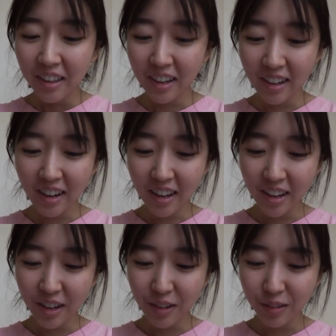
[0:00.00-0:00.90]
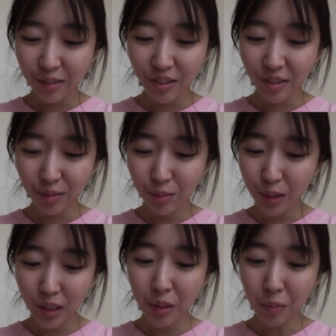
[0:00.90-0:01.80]
that I just
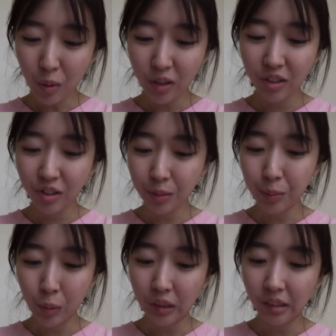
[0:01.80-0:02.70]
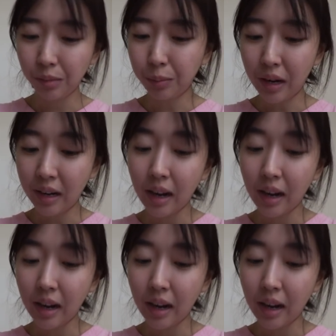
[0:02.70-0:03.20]
really want to support this brand.